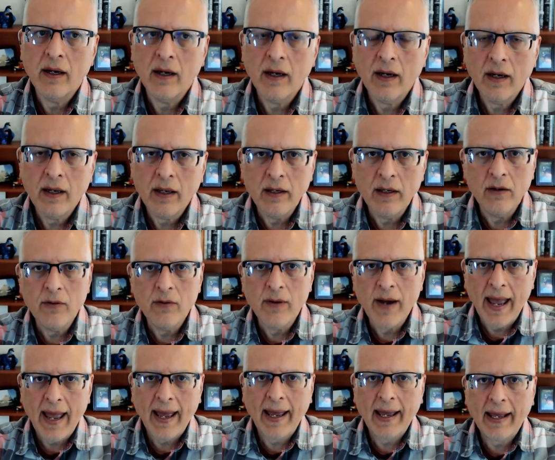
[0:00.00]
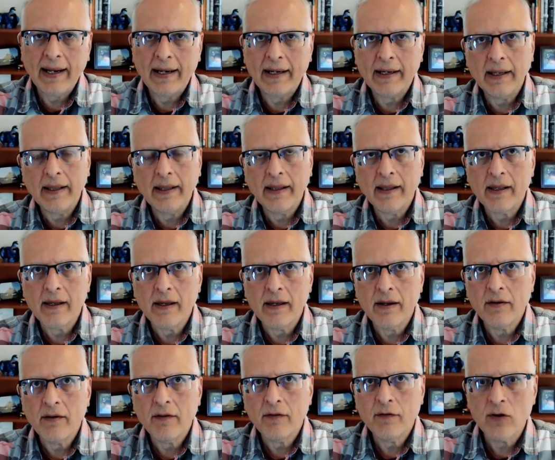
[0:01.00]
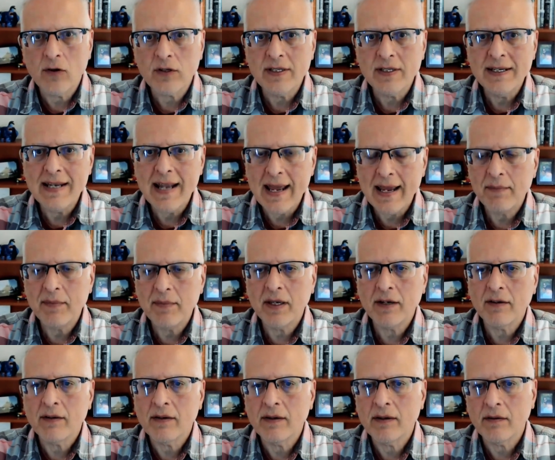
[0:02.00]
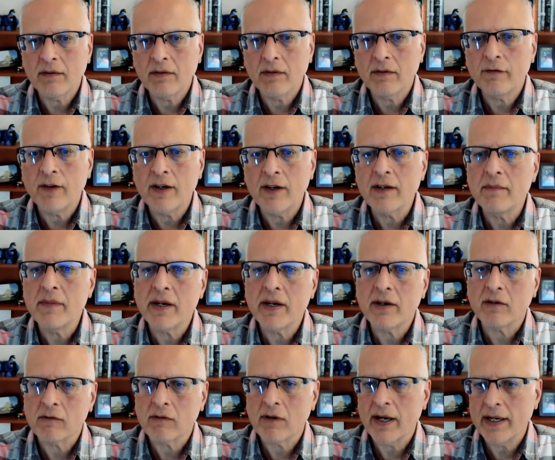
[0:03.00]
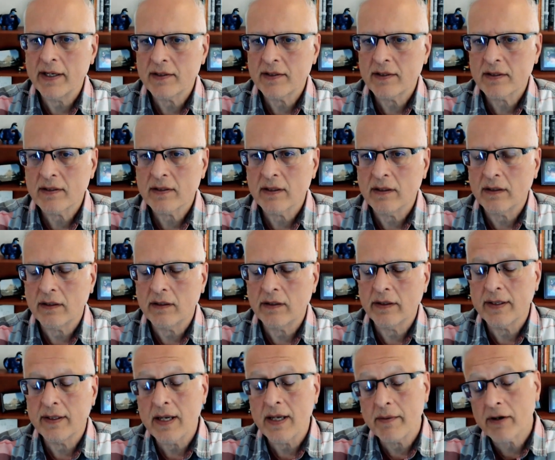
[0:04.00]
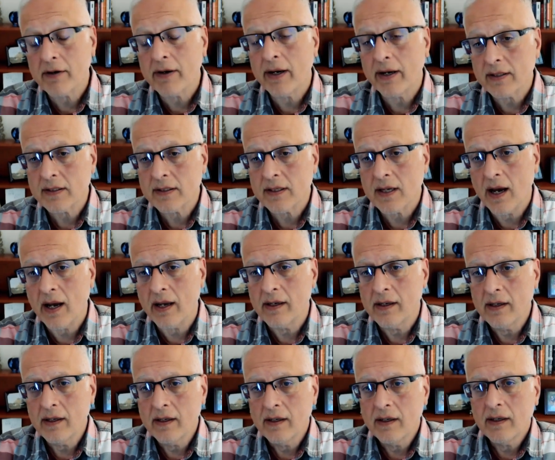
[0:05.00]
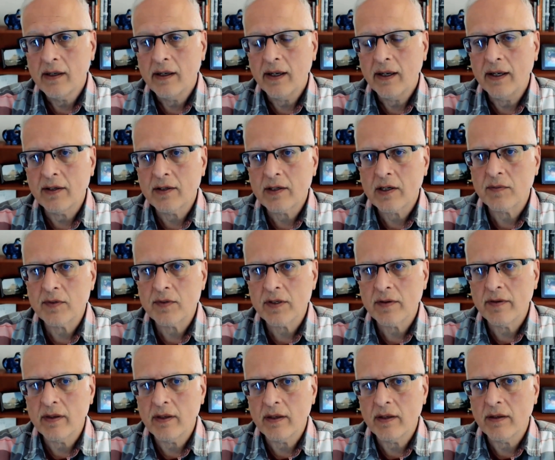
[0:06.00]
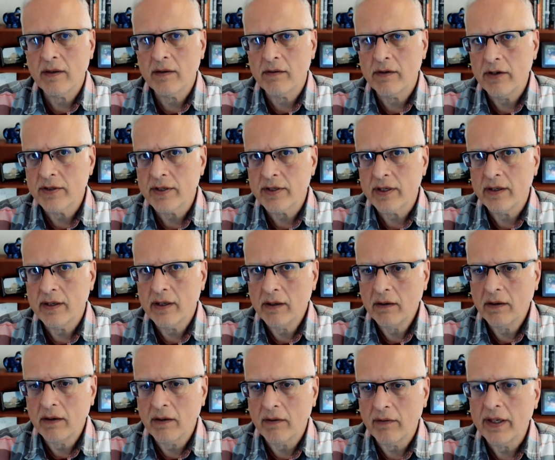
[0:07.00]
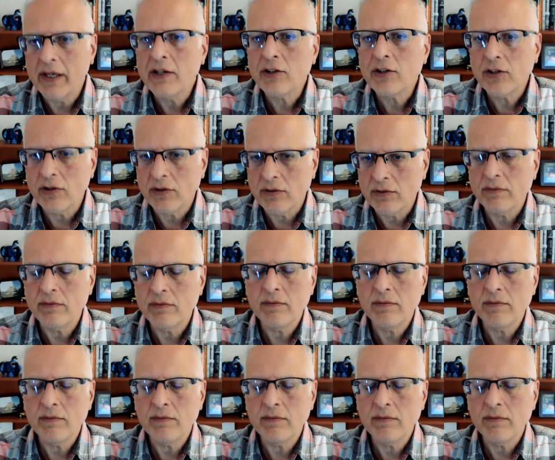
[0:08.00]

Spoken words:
you had folks naming fundamental rights on the Democratic side in terms of using, issue